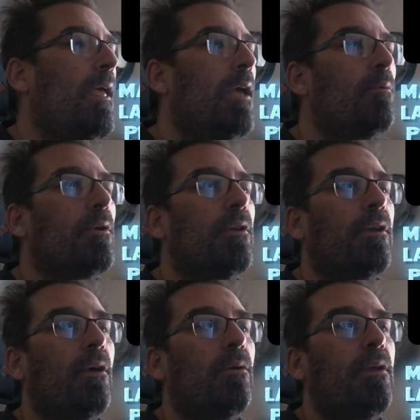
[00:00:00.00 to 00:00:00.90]
We're going to
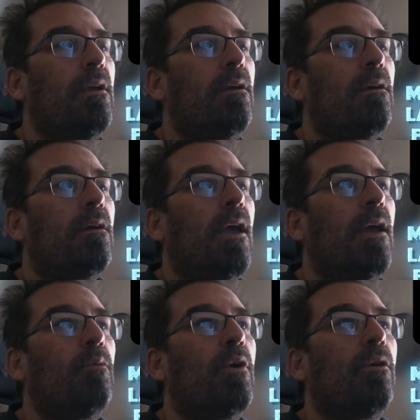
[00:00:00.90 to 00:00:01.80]
go here and
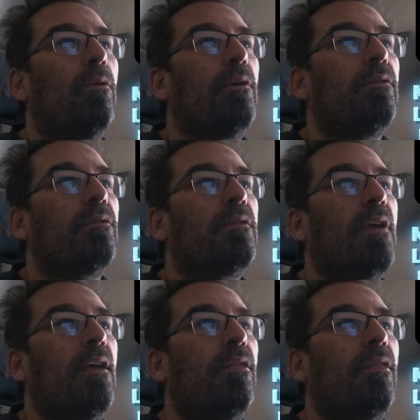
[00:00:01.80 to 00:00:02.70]
we're going to
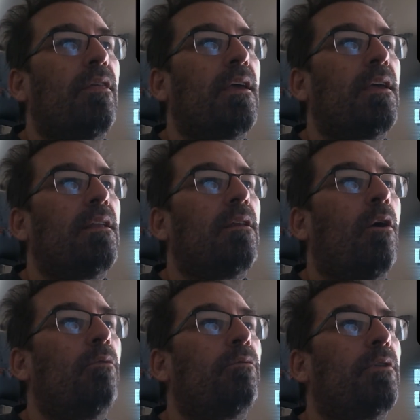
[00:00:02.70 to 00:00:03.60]
say thicken.
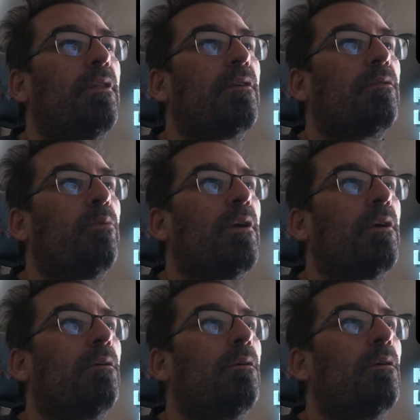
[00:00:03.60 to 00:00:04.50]
Hopefully this
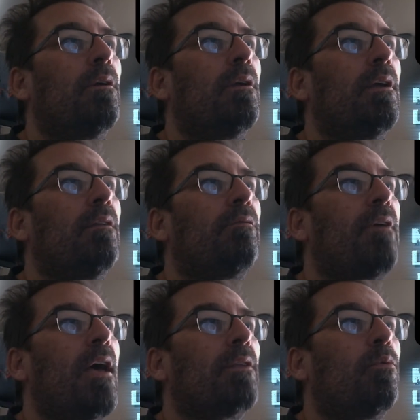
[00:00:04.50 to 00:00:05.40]
will in
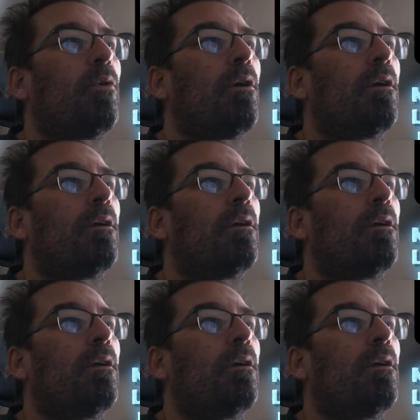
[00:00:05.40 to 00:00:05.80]
fact work.